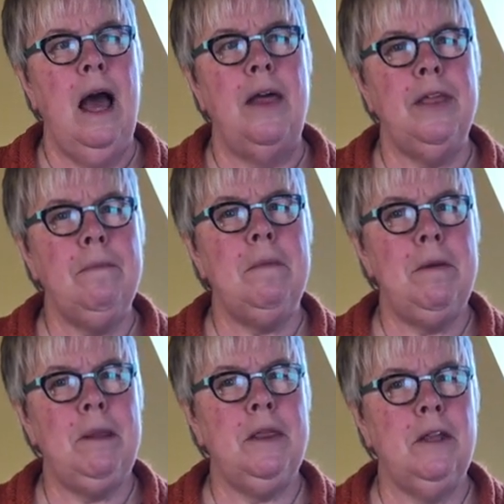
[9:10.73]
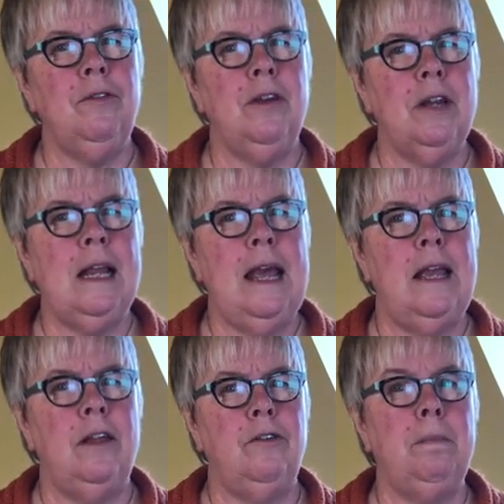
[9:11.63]
I think maybe things that are
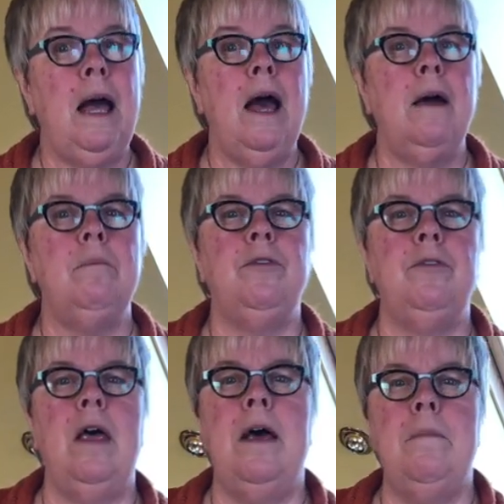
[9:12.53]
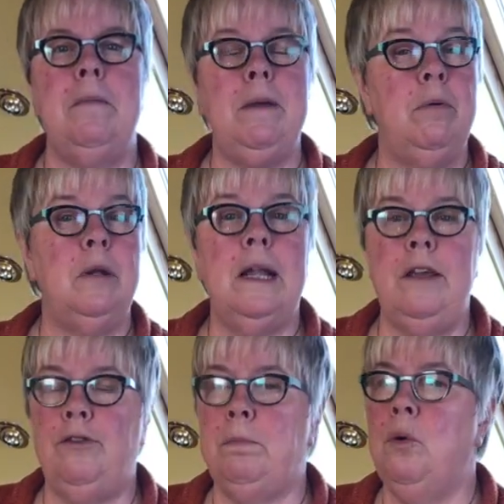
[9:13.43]
glazed, perhaps maple
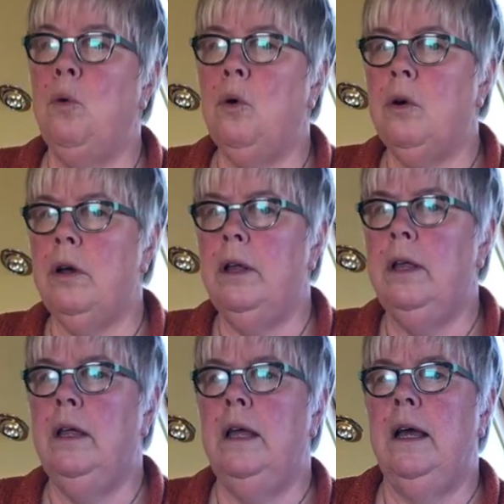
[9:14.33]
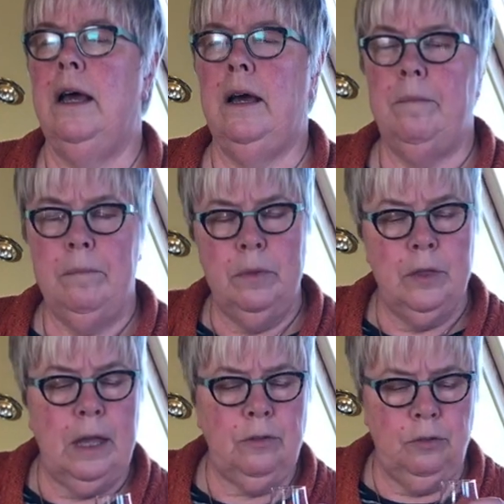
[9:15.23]
glazed pork,
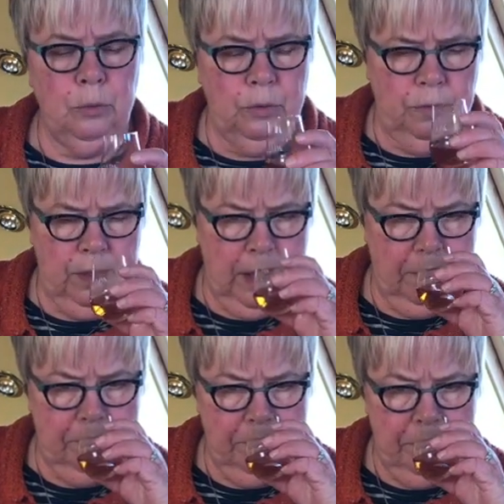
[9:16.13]
that sort of thing.